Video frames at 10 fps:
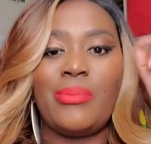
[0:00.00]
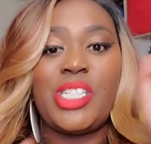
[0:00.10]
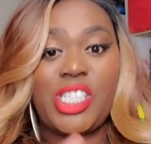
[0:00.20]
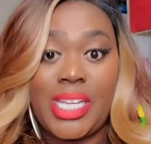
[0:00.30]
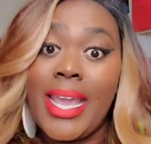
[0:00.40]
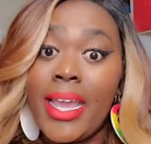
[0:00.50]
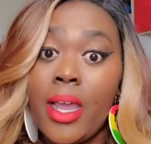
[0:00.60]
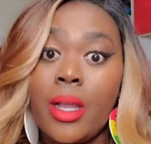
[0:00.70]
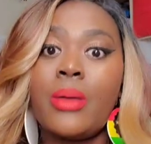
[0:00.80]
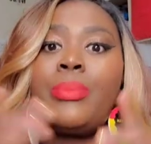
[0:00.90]

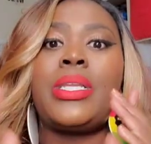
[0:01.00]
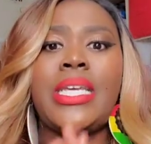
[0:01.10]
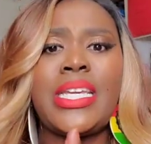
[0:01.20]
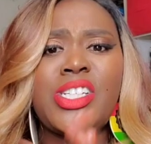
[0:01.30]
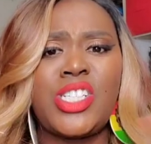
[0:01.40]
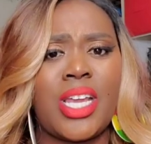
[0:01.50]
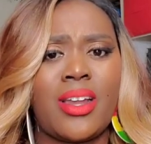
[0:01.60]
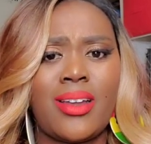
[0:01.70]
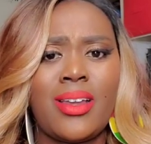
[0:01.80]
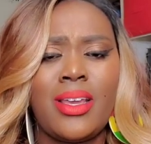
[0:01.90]
share. Please
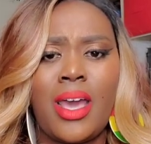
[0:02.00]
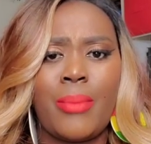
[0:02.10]
share.